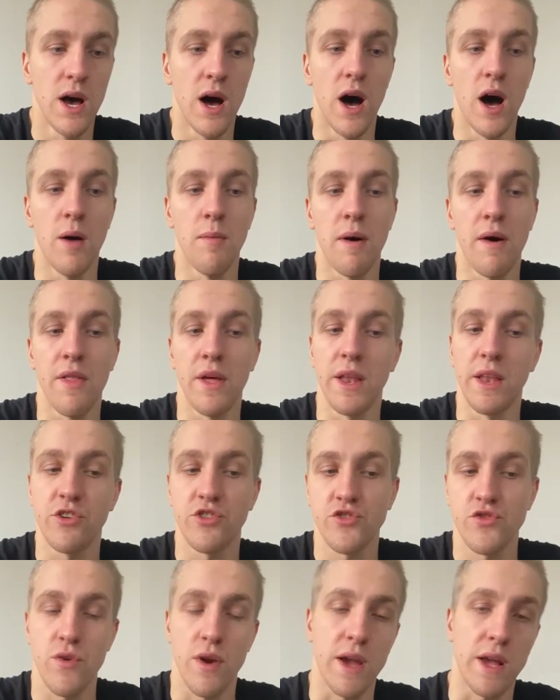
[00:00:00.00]
and then
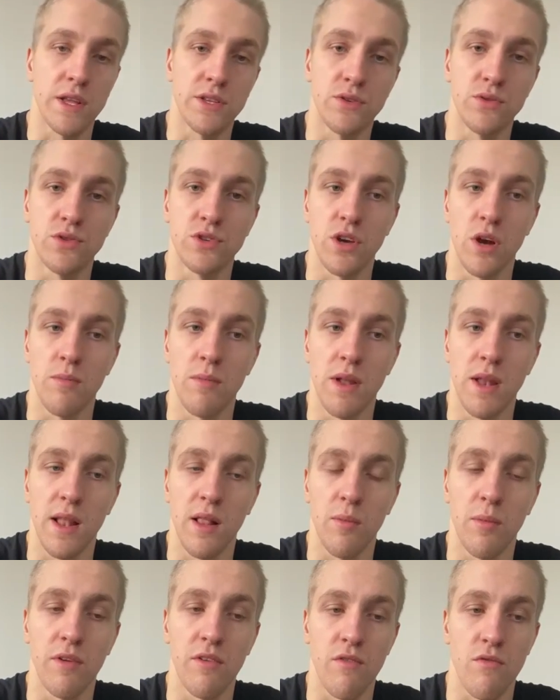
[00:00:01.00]
straight into a
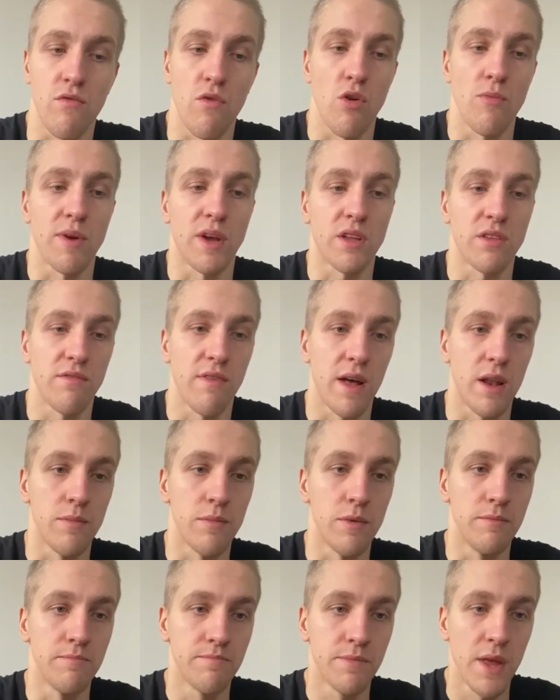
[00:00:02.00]
little bit of aerobic
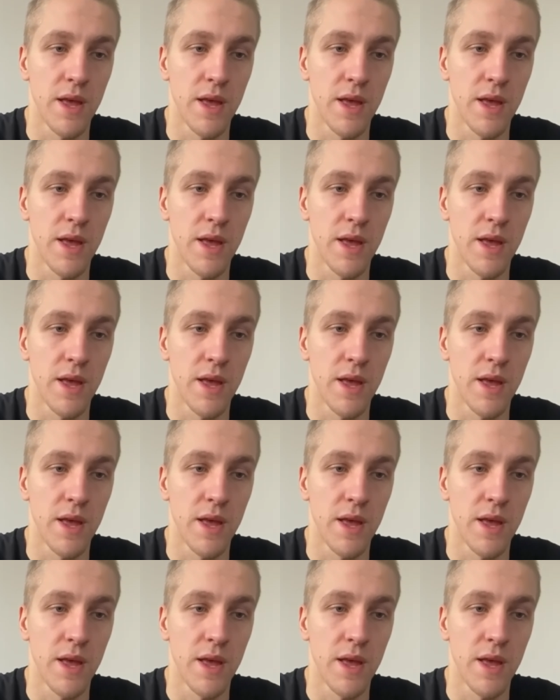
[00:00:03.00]
development.